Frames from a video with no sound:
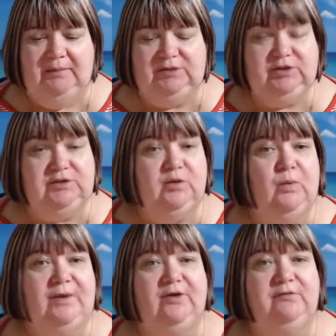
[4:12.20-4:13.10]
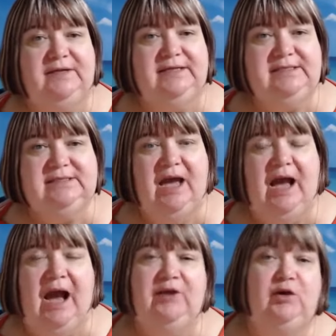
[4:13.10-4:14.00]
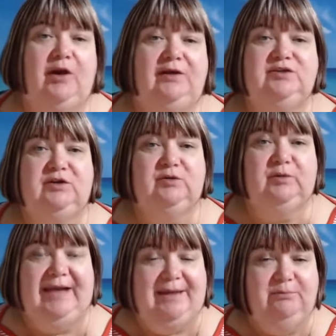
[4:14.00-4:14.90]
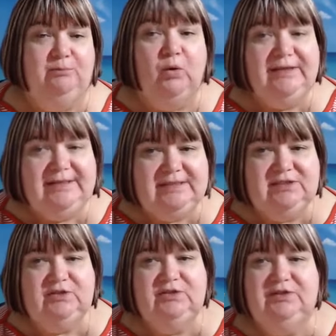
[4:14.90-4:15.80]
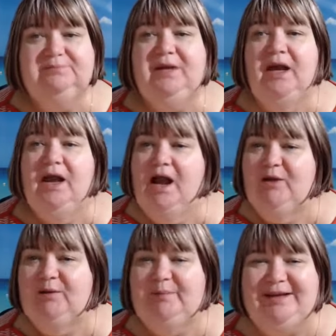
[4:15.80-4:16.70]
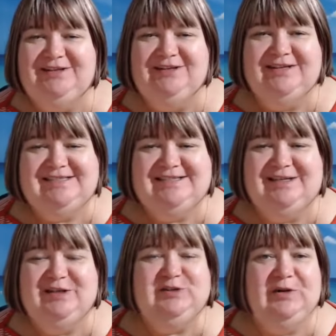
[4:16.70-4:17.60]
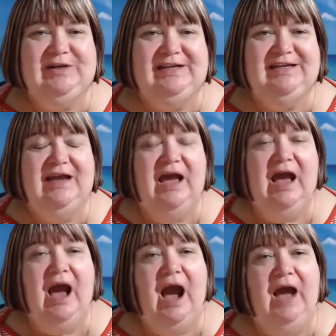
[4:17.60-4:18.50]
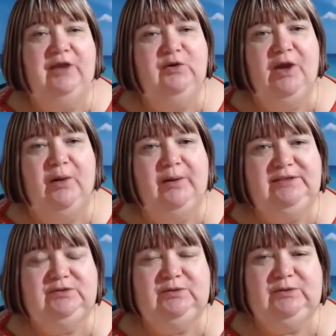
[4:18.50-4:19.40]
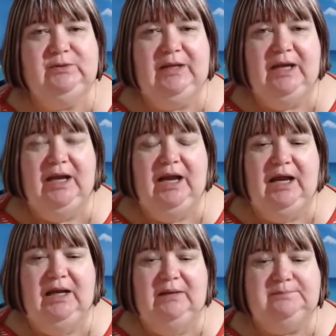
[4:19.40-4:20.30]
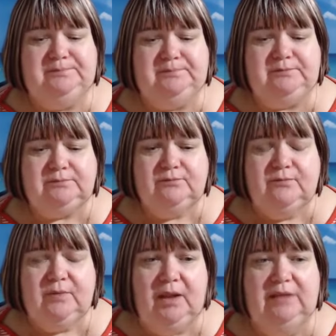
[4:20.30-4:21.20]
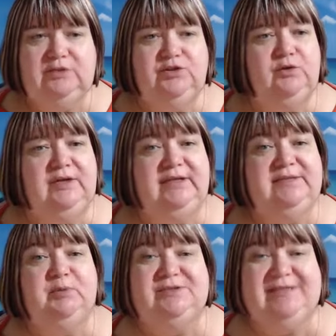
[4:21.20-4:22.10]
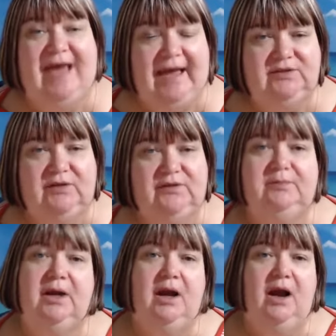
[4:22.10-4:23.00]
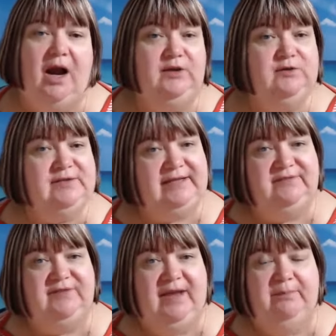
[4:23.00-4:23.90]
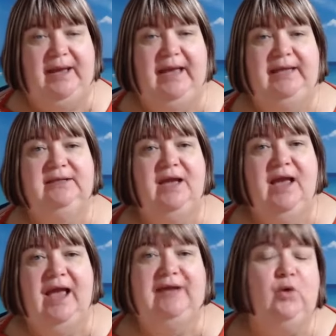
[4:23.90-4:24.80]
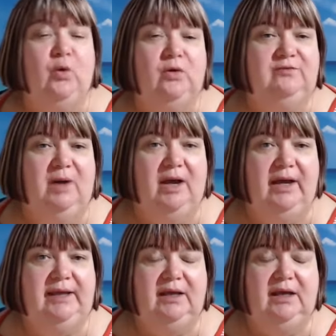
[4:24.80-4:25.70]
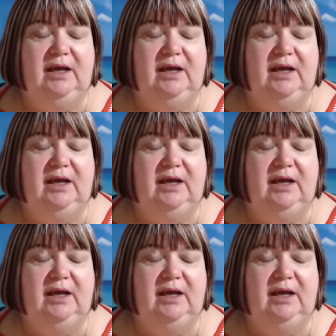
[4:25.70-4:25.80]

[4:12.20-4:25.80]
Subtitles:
just a one-off list? Are you going to create more lists to them? Hi, Rebecca, nice to see you join in. Are you going to, do you need to put tags on them? I use ActiveCampaign, and all of my